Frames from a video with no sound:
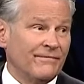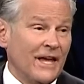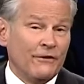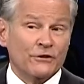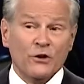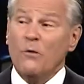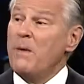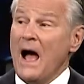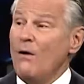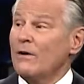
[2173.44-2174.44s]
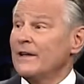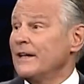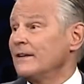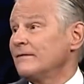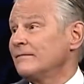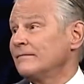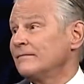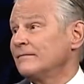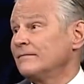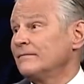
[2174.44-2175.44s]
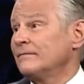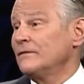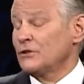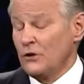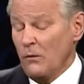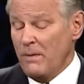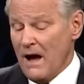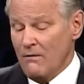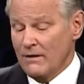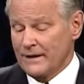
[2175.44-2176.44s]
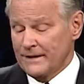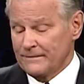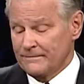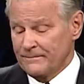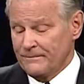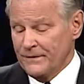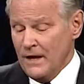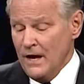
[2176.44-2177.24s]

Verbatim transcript: And there's no power in it. There's no power in it. Amen.